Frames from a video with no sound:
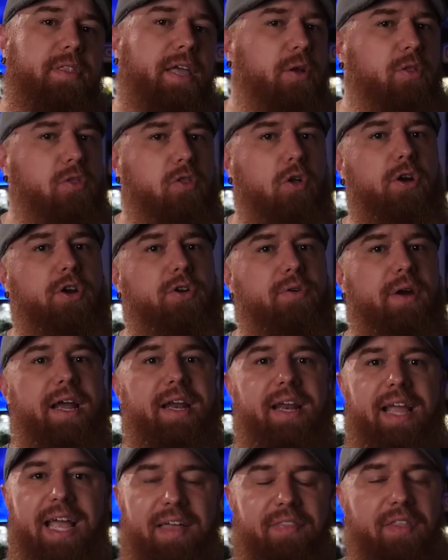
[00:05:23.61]
They look
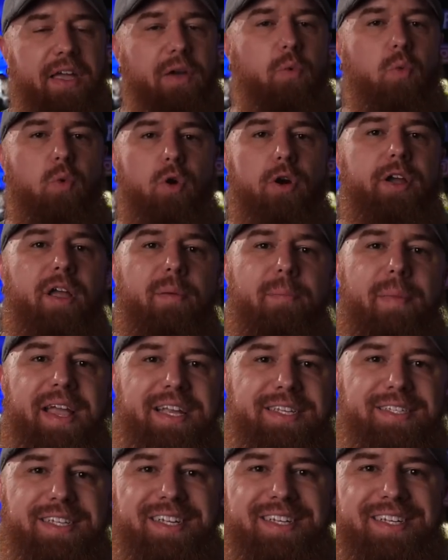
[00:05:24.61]
great and they work
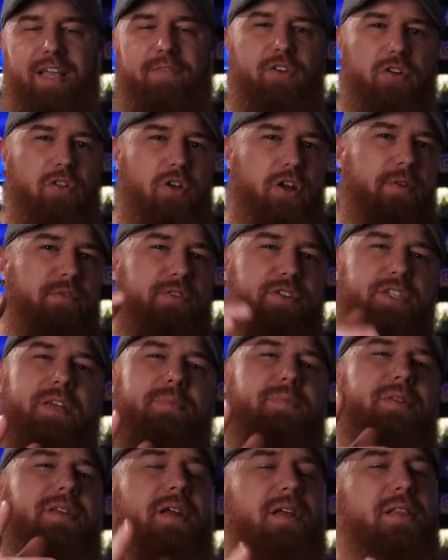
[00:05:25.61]
amazing. If you're looking for
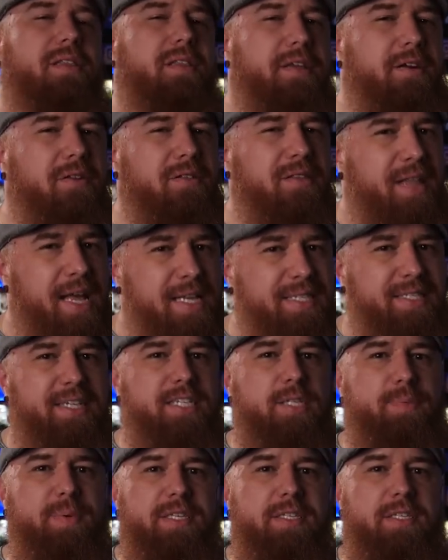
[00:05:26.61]
something a little less
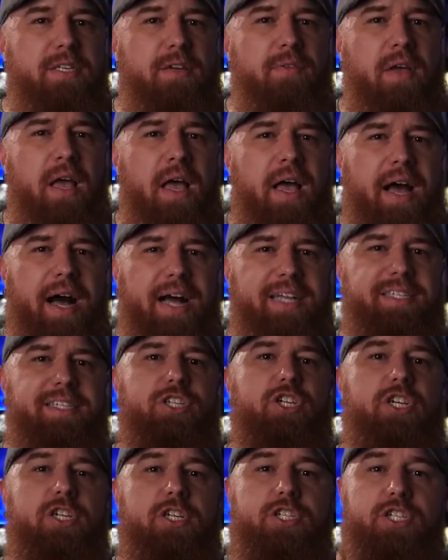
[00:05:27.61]
expensive, I
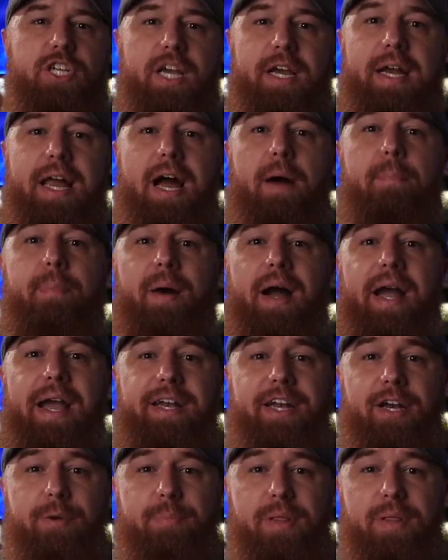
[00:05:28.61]
suggest checking out Pioneer